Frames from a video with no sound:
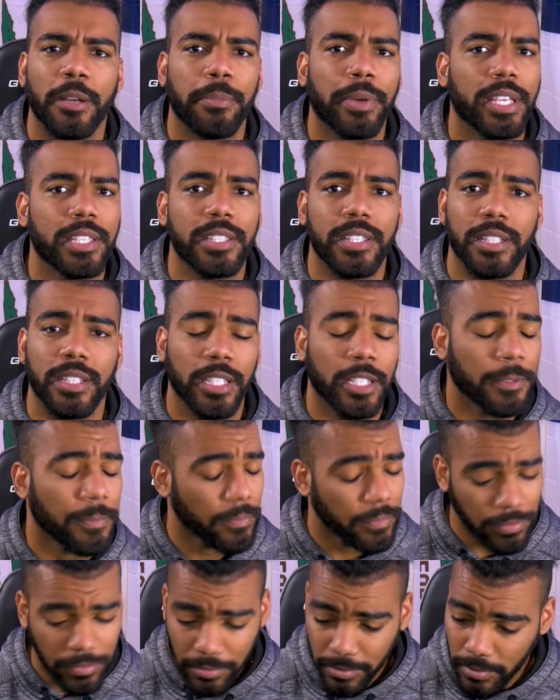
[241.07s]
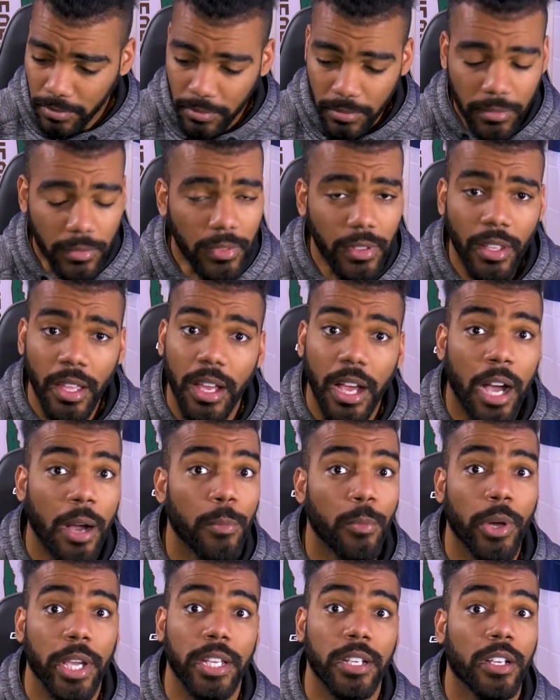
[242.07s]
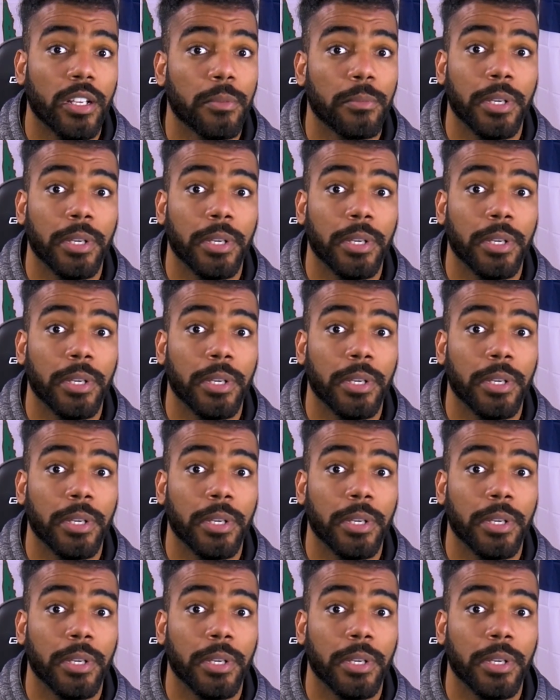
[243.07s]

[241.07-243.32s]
Basically, I'm waiting on